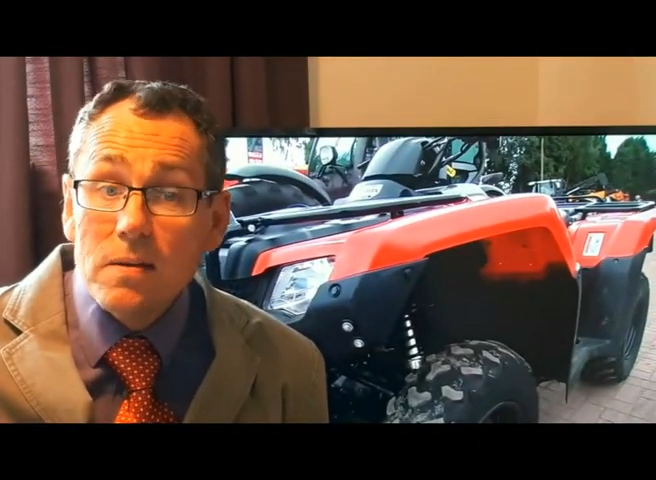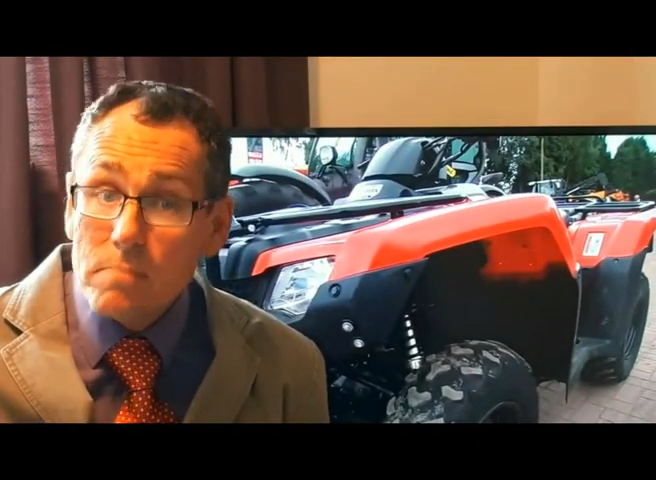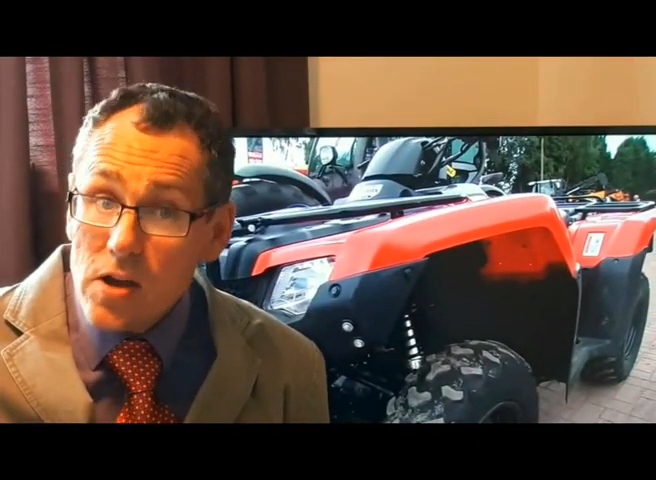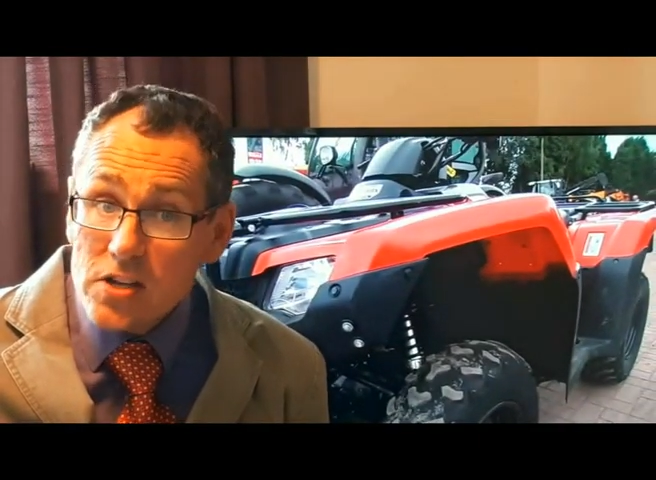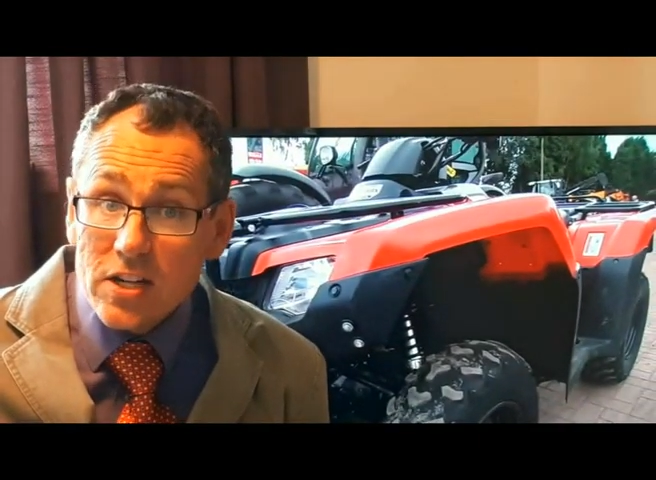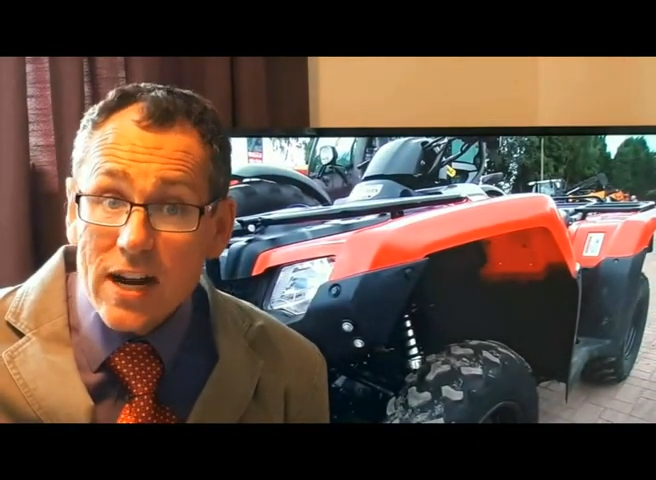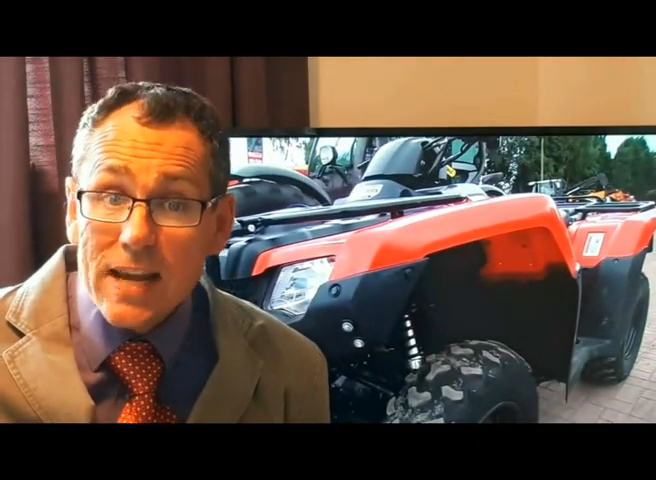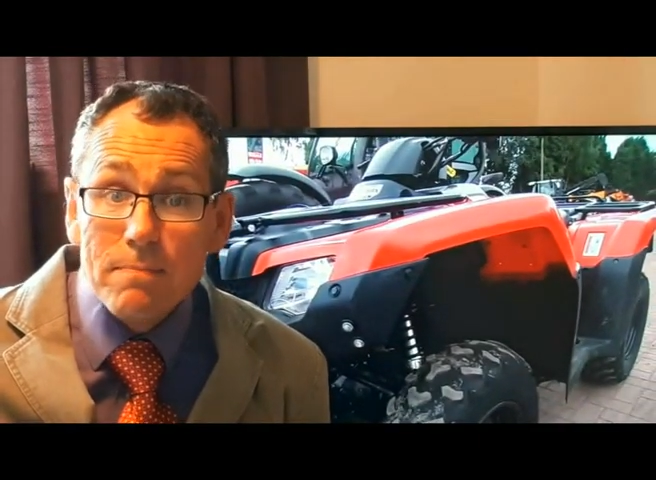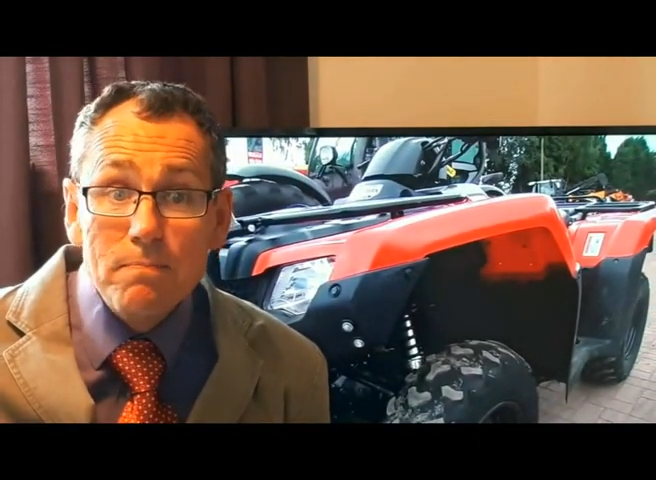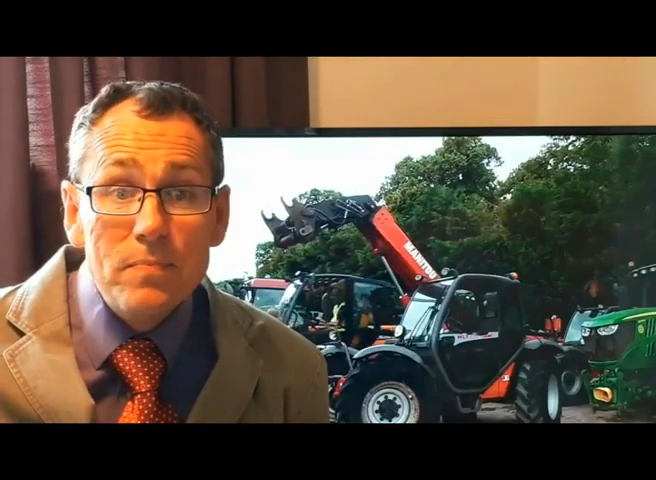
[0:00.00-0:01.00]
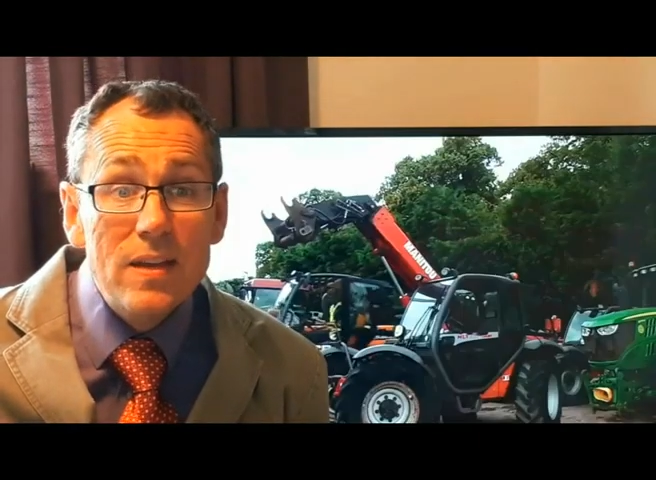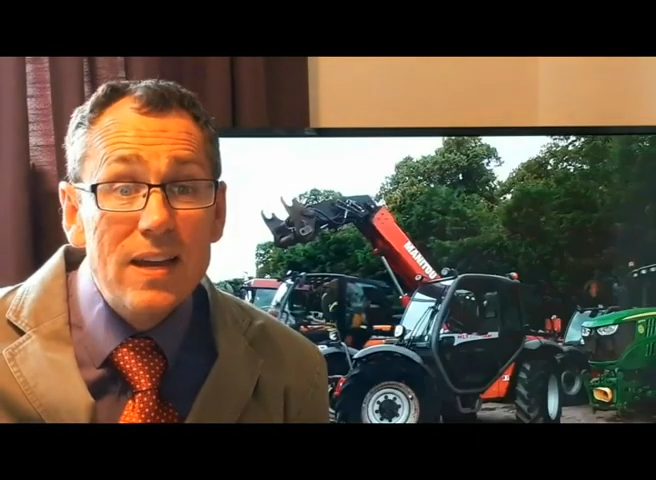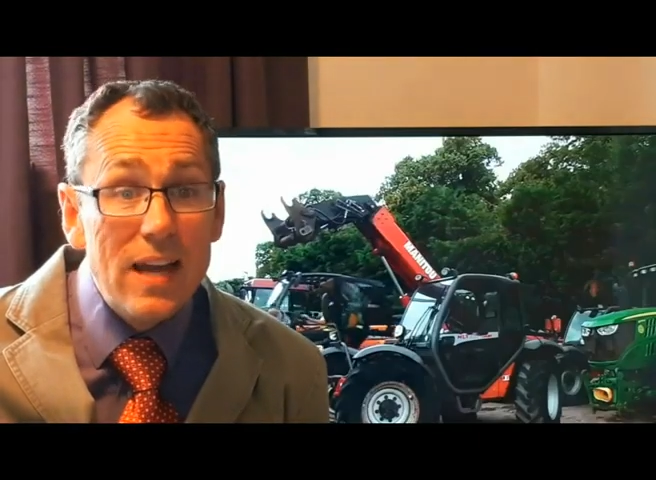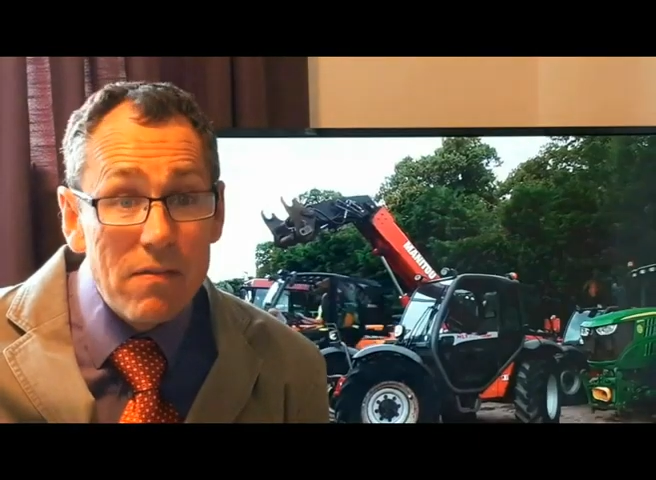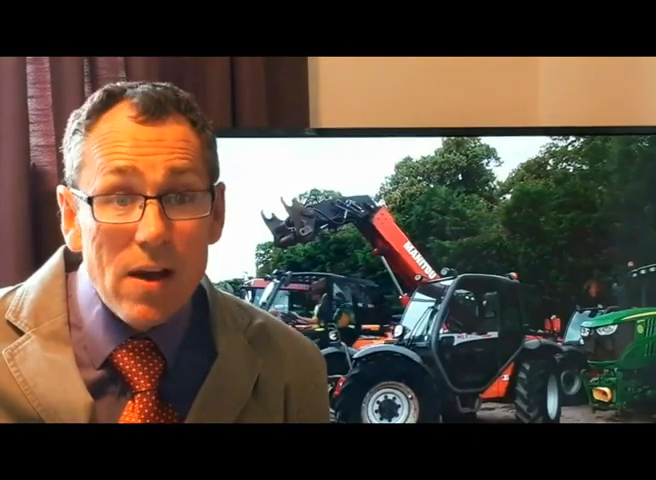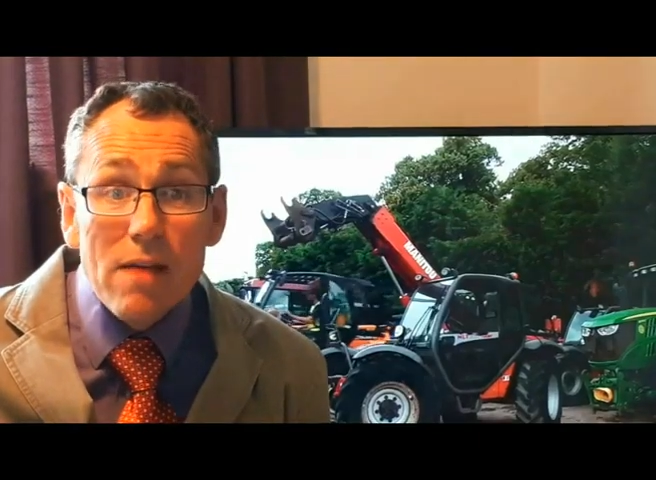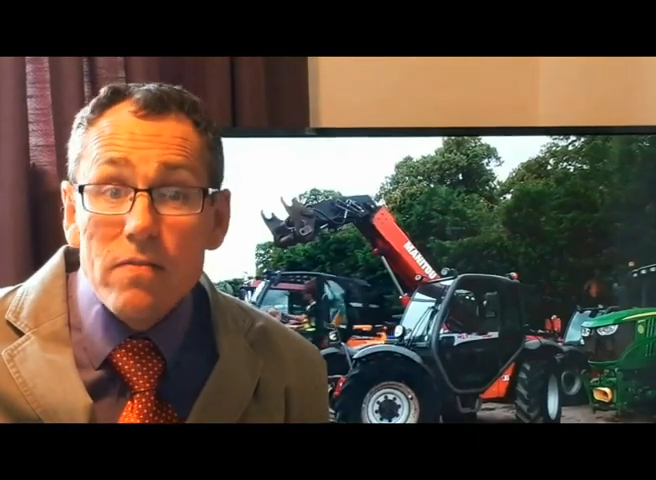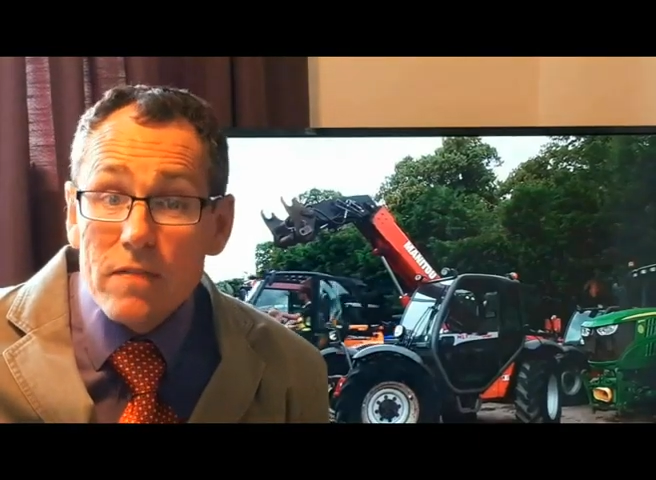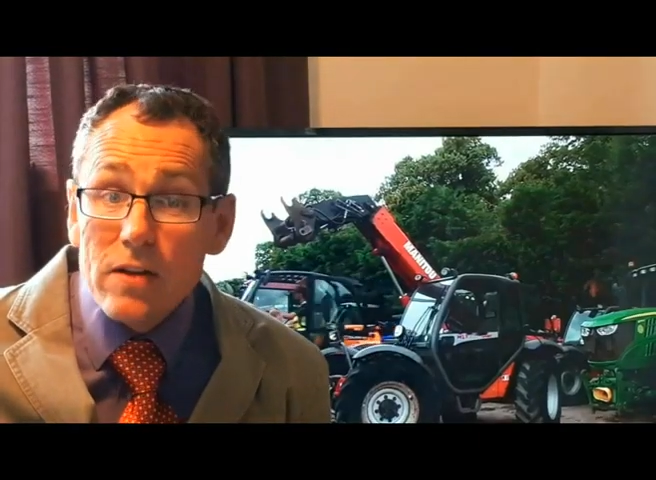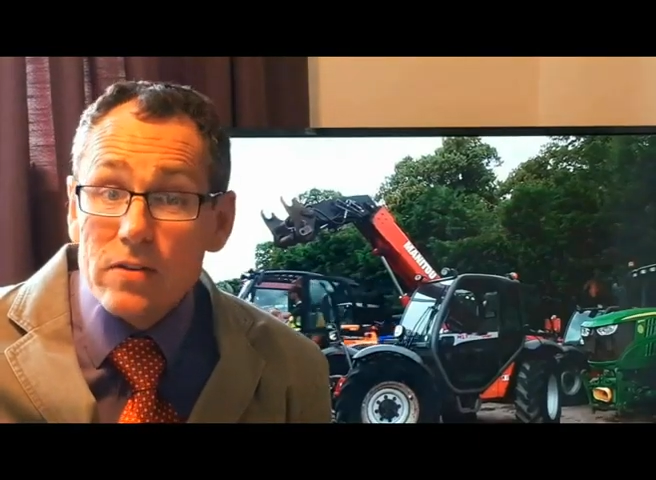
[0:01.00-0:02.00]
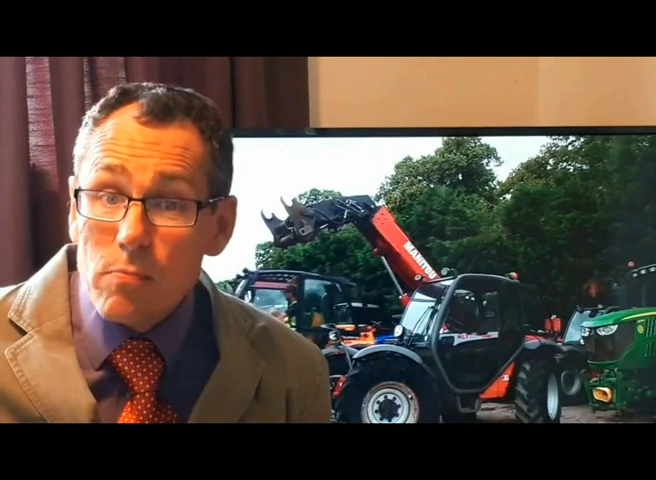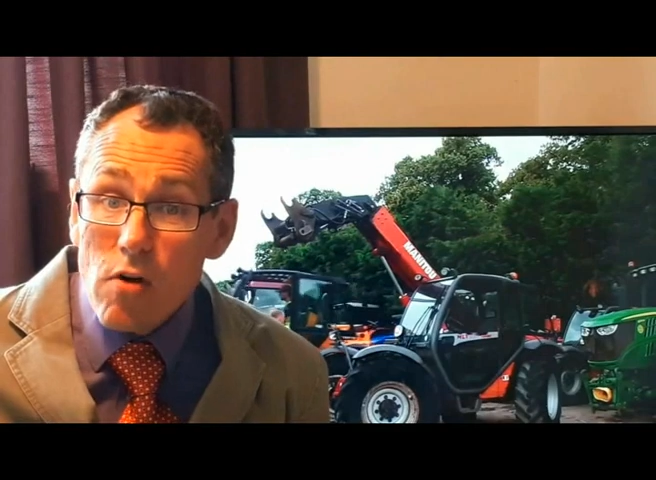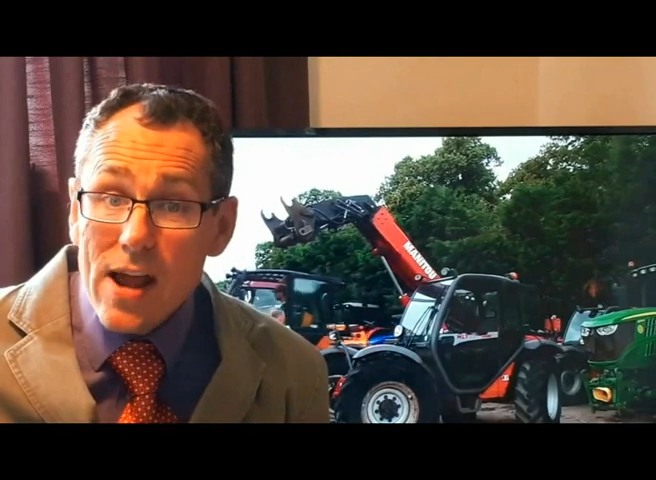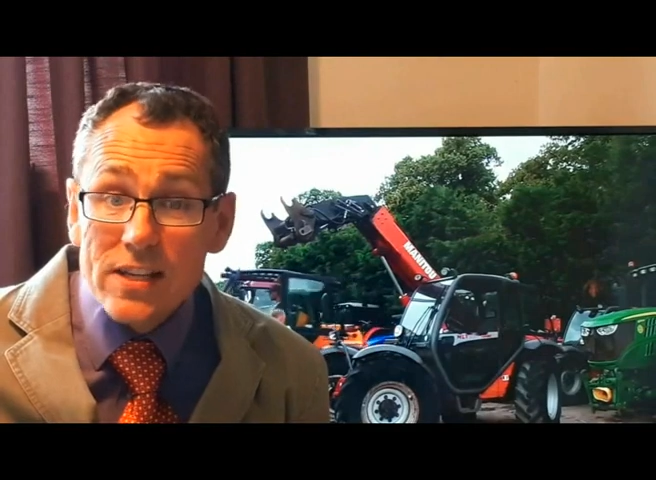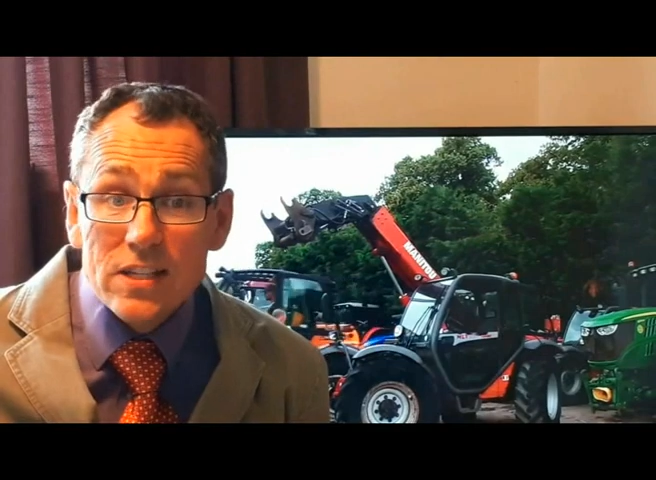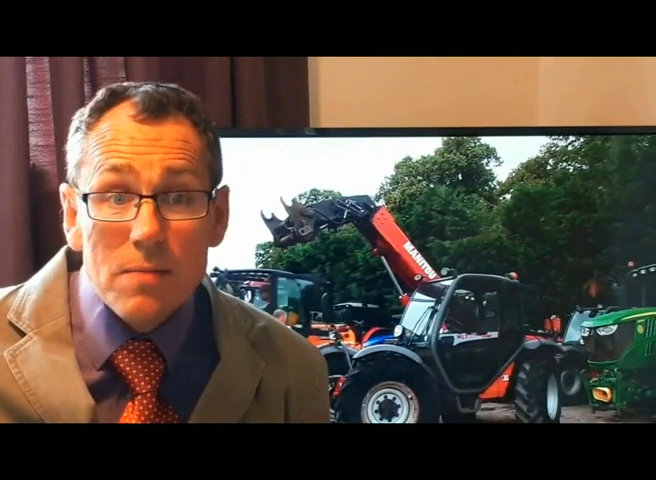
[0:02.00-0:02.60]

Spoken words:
Personally, if I ever feel depressed,